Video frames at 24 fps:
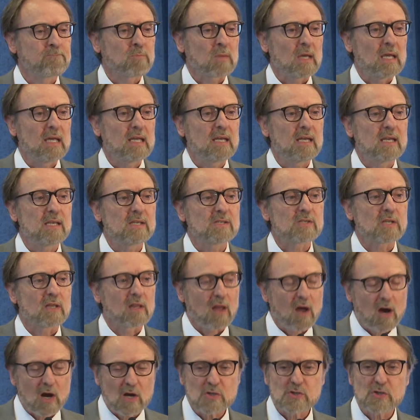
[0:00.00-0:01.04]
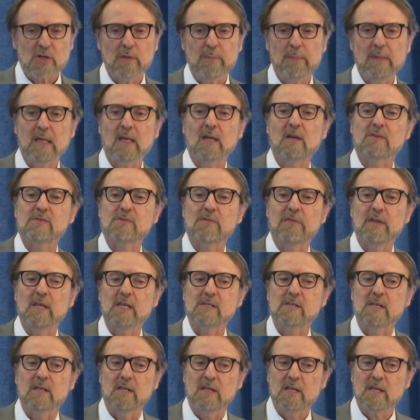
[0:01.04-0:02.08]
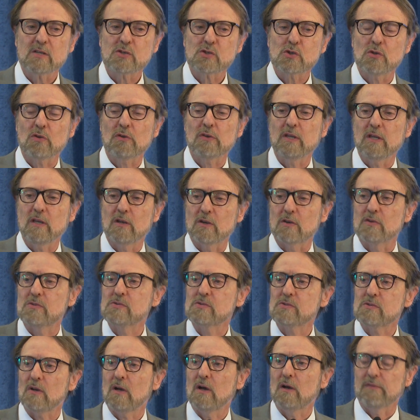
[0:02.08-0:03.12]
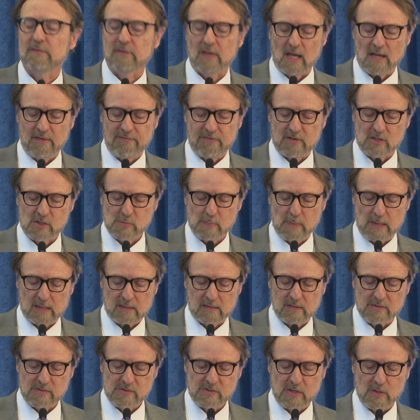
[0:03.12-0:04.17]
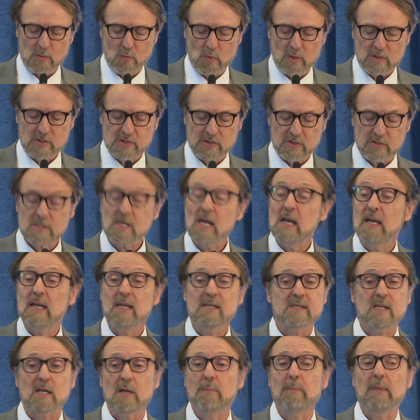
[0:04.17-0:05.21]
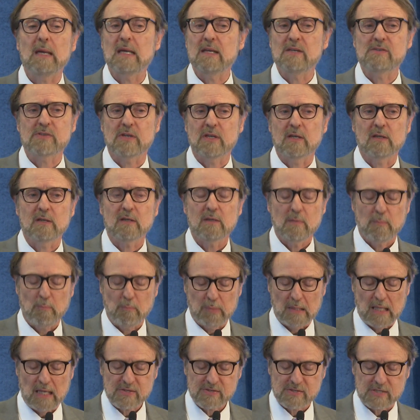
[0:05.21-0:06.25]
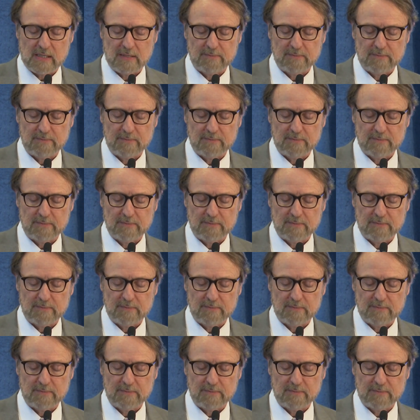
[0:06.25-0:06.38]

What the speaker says: It is largely because of these additional years of life expectancy, which is an amazing blessing.